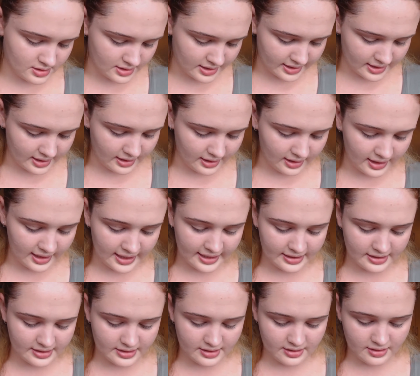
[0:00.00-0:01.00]
It's like a
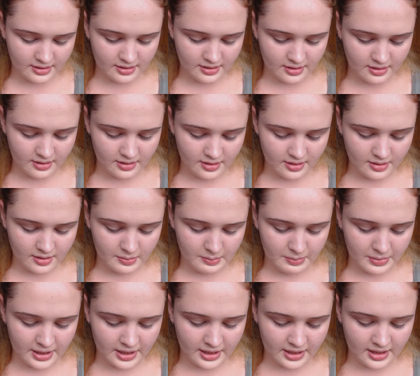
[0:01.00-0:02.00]
light
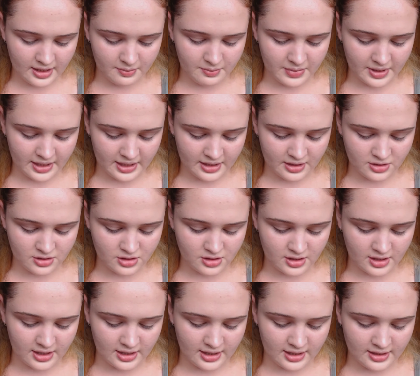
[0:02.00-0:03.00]
pinky
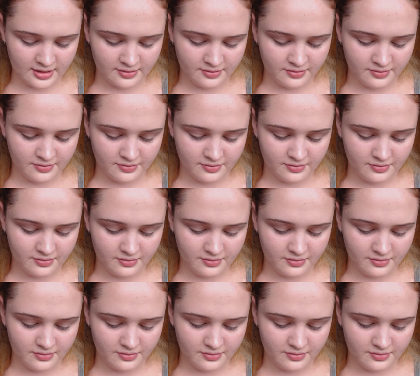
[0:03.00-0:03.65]
beige colour.